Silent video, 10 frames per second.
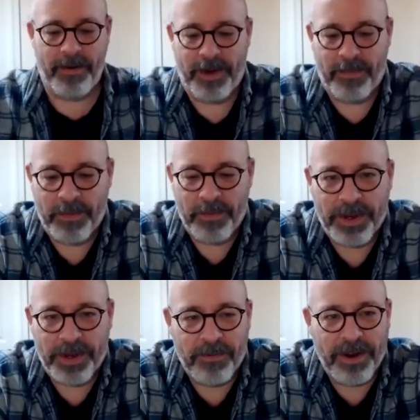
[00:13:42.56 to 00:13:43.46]
I'm on
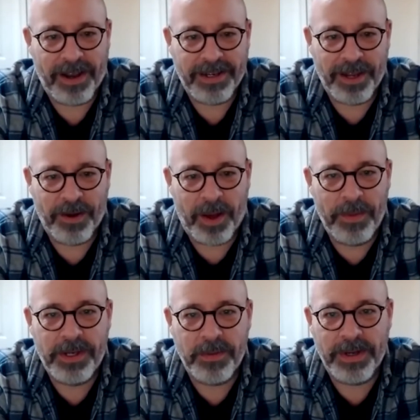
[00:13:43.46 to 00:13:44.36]
mute. I realised I
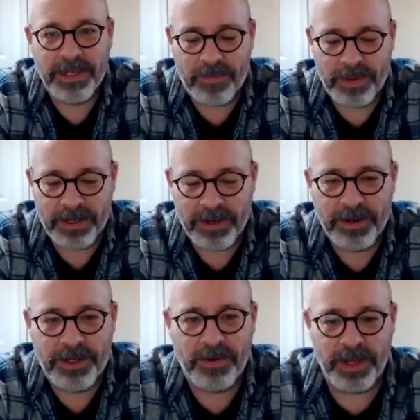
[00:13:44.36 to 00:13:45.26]
muted myself and then
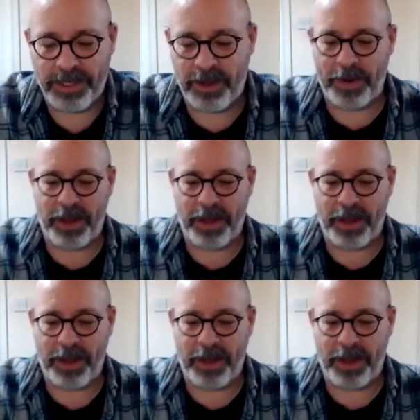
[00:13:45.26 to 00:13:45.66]
started talking to you about the